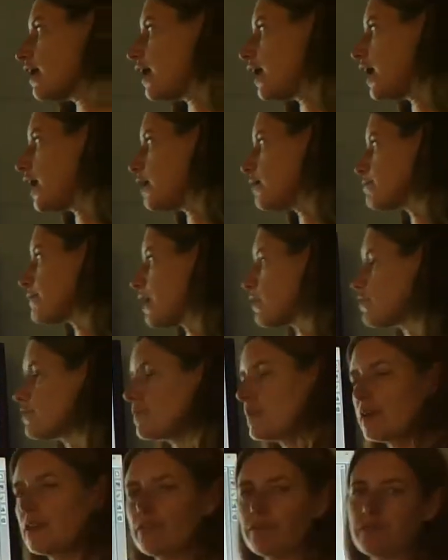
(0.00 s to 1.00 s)
that
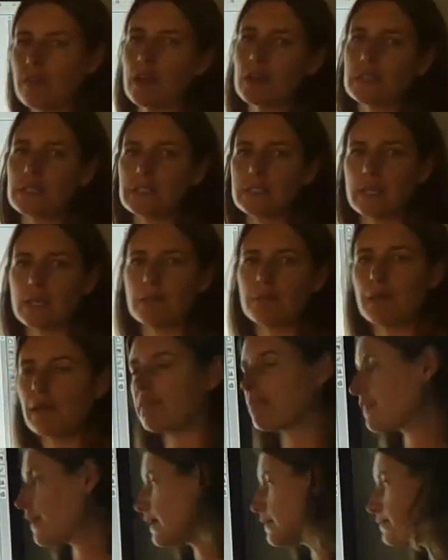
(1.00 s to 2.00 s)
would be a false statement then.